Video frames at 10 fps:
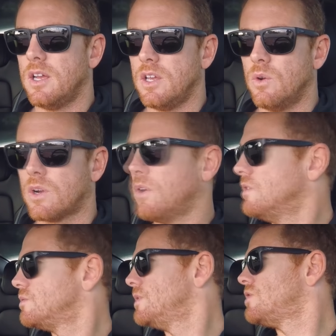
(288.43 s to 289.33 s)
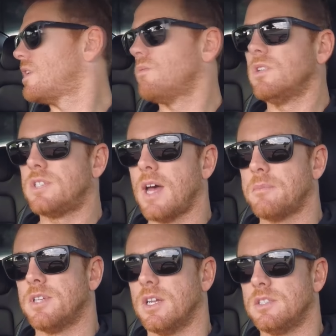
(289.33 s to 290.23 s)
occurs when we try to run
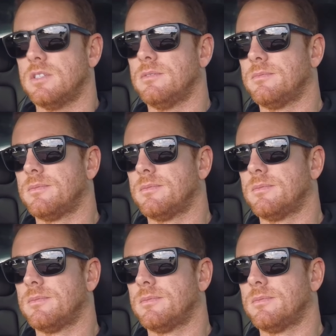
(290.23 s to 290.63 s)
stop signs.